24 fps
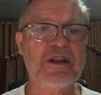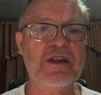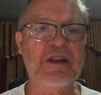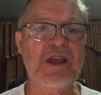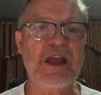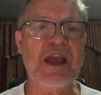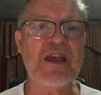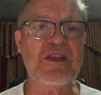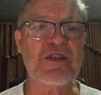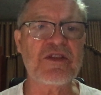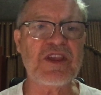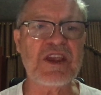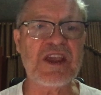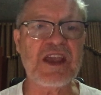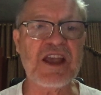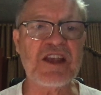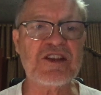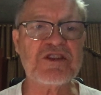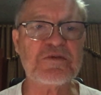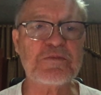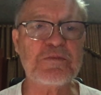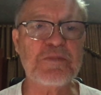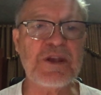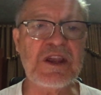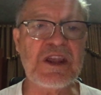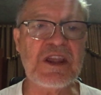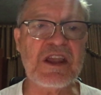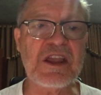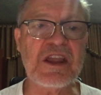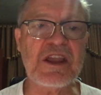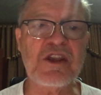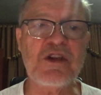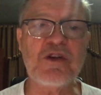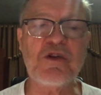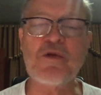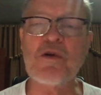and the
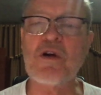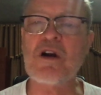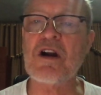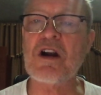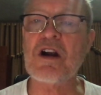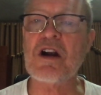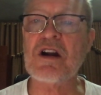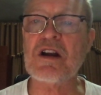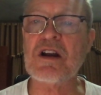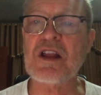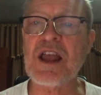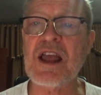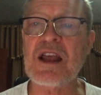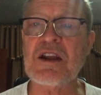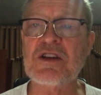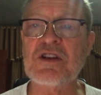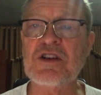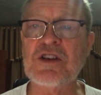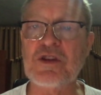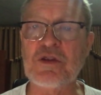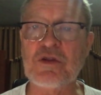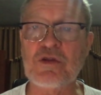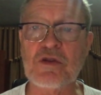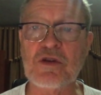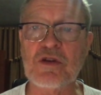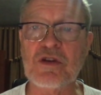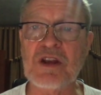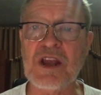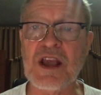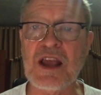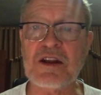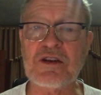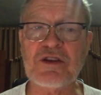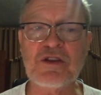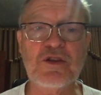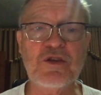SPQR
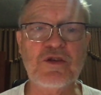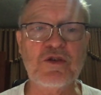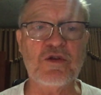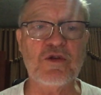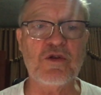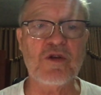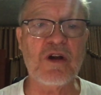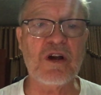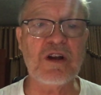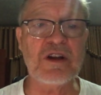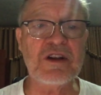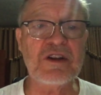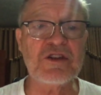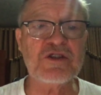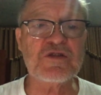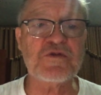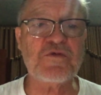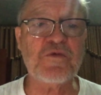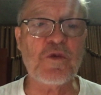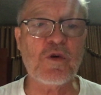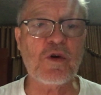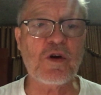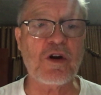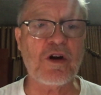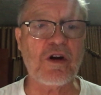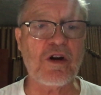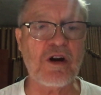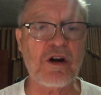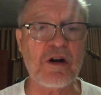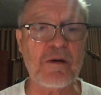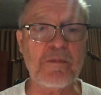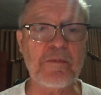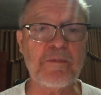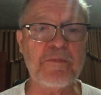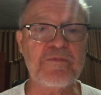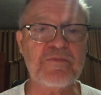tattoo on his forearm.